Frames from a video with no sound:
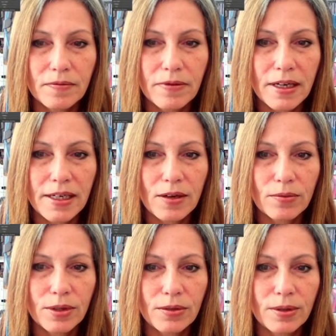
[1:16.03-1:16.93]
find
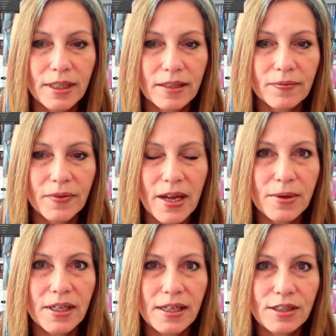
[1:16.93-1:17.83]
out real quick.
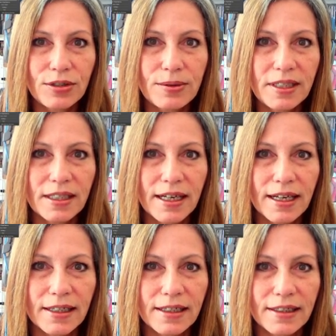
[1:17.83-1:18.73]
How are you guys doing
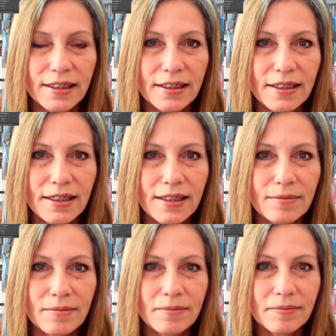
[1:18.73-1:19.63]
today?
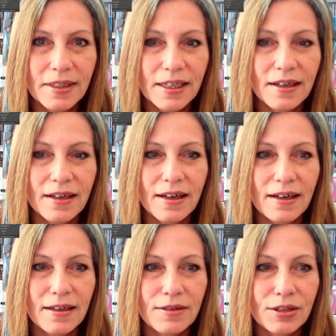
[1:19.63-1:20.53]
Yeah,
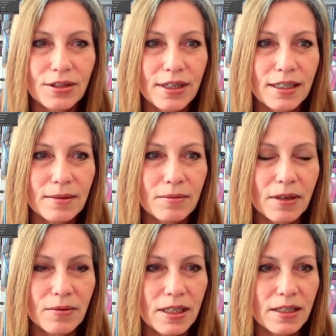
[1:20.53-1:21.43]
I was trying to
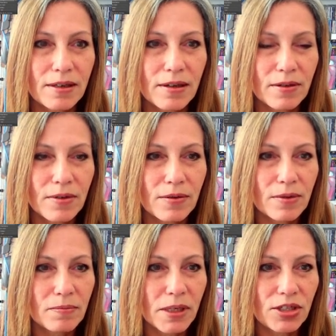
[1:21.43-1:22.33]
run a
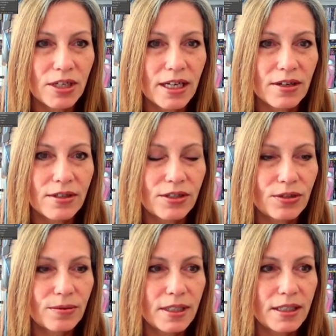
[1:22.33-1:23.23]
bunch of
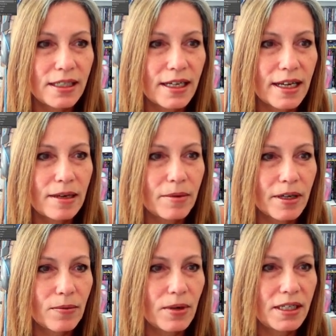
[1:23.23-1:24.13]
errands to run today,
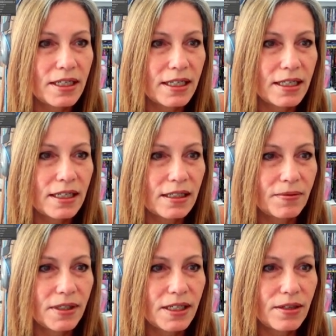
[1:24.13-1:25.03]
but I wanted to get this
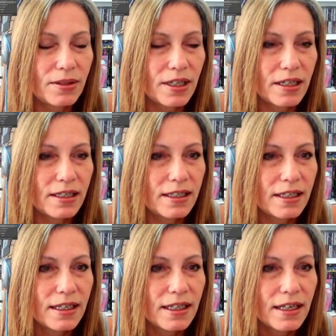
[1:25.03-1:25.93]
video done.
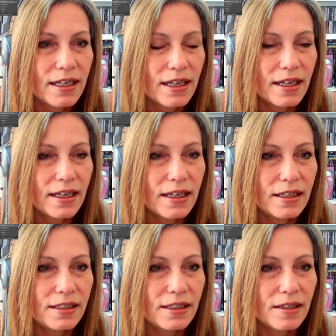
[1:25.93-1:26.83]

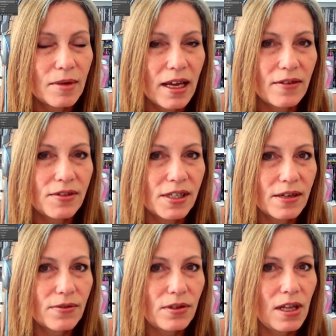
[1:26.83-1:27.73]
And I have
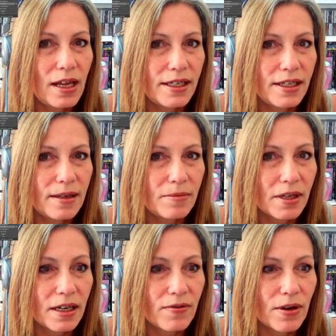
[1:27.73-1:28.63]
several lined up
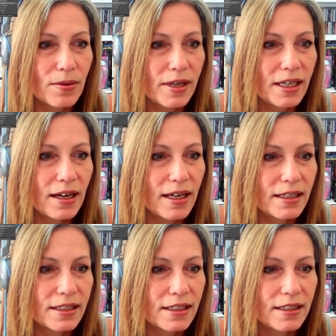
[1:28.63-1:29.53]
that I've already
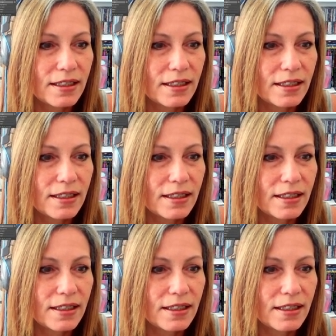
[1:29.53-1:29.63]
got